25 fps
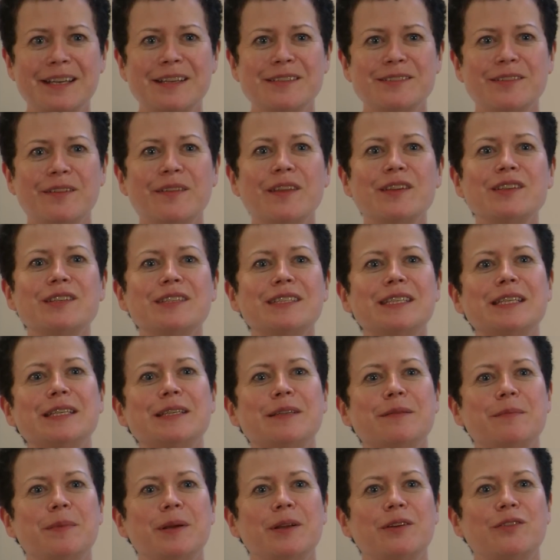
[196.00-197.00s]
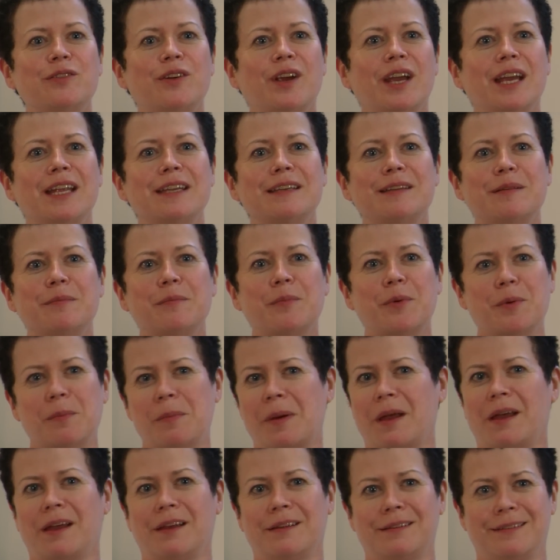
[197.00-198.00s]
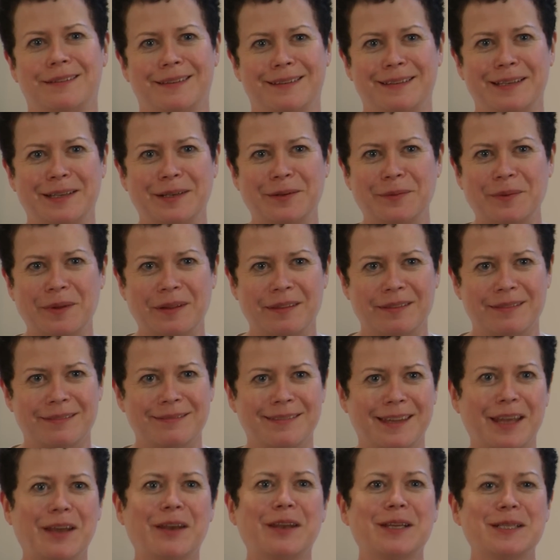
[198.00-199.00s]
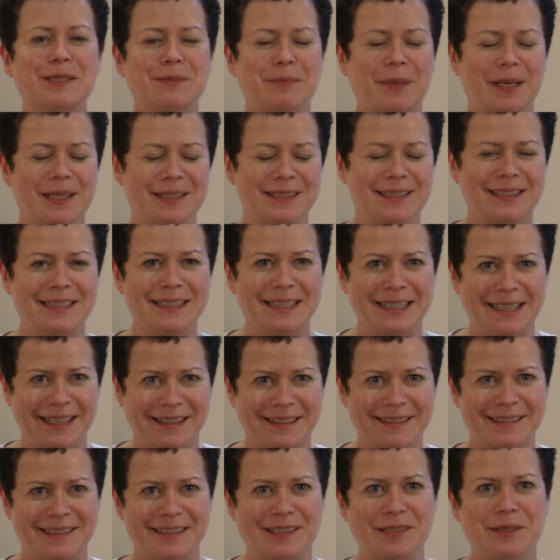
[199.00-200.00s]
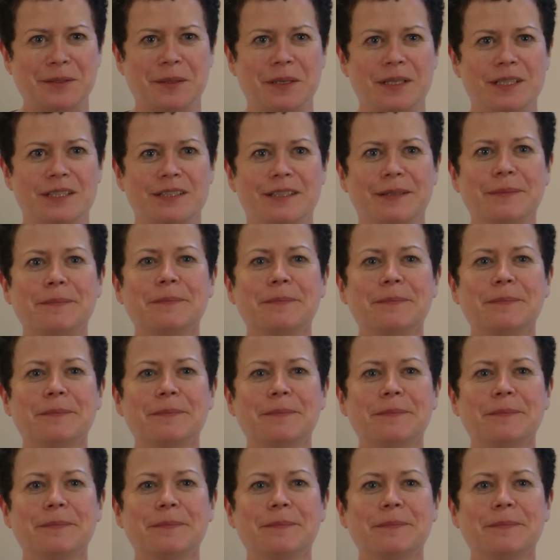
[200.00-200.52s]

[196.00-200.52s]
So they just need to be trained and prepared to deal with the unexpected in that situation.